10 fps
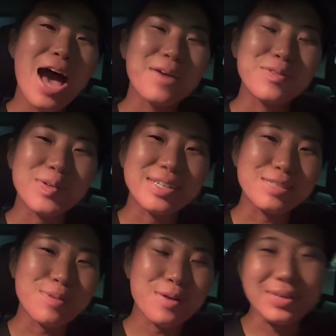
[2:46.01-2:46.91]
I'm going
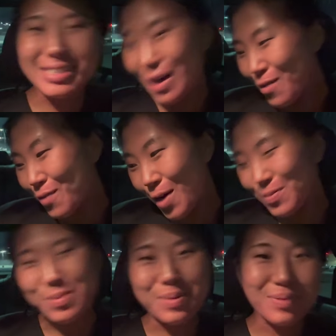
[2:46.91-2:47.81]
to put my scarf on,
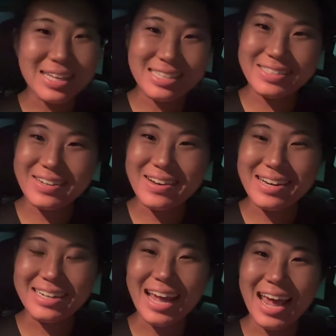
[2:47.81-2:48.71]
put my blazer
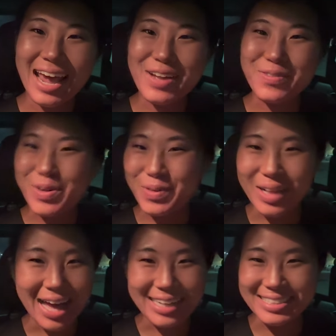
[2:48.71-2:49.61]
on, and we will head